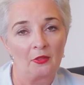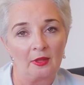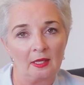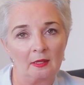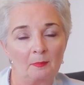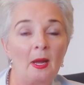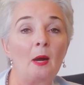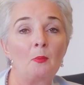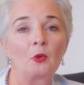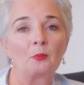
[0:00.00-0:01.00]
the
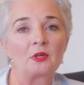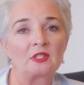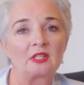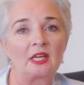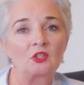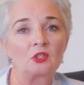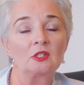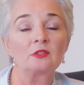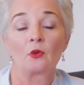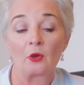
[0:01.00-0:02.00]
PowerPoint
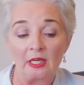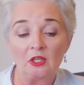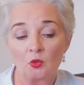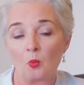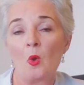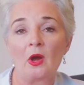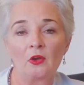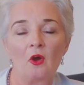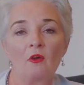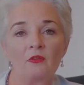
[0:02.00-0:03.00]
presentations for each
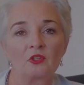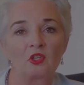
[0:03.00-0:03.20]
one of the